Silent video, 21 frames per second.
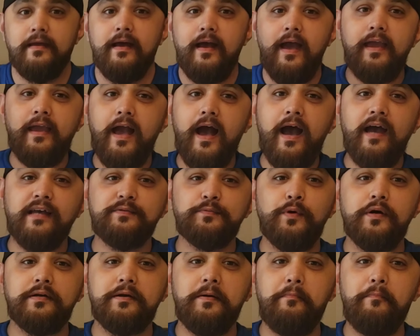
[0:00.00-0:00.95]
Hey guys,
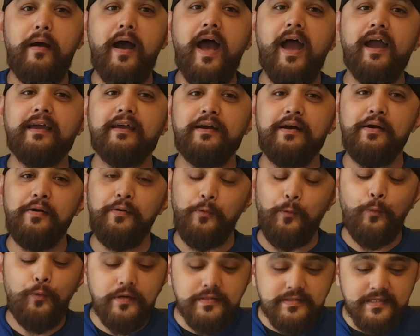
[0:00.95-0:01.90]
welcome back.
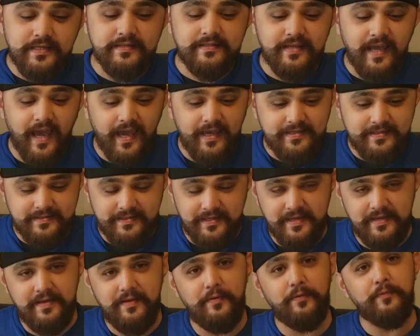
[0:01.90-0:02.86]
Whiskey
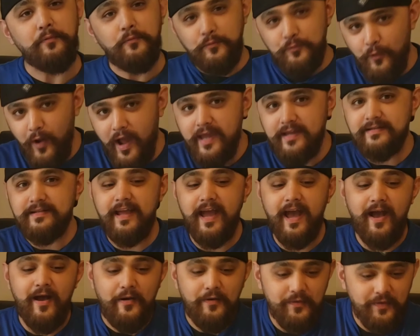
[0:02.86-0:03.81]
tasting right
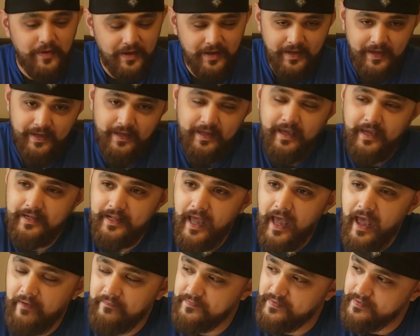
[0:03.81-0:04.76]
now. And I
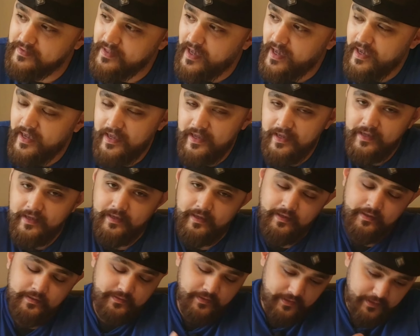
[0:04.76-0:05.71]
have today
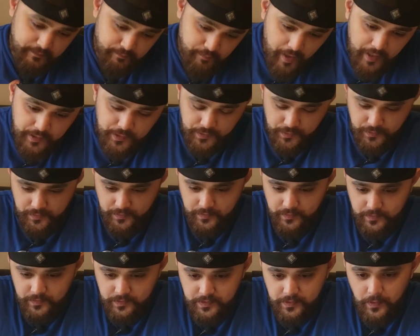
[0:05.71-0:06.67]
is a special.
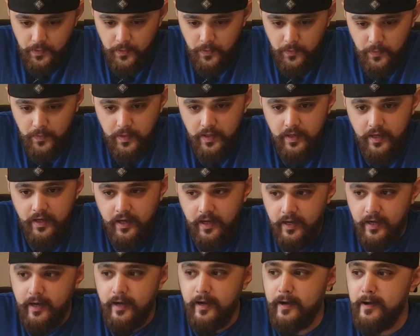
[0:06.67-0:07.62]
So
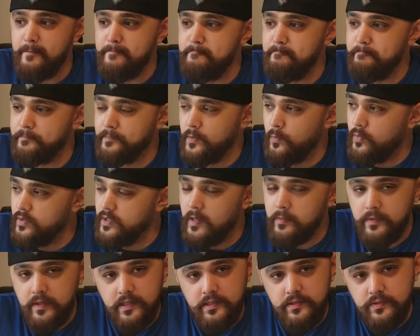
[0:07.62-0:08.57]
what
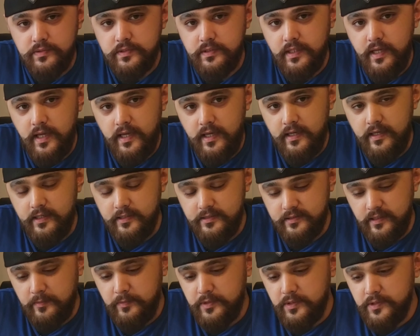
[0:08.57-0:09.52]
I'm gonna do today
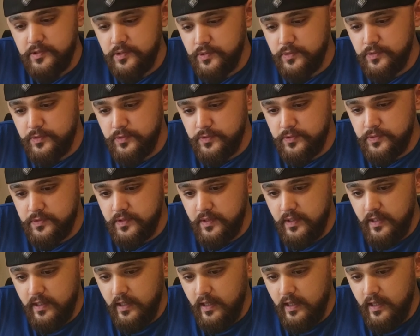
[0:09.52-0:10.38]
is I'm gonna choose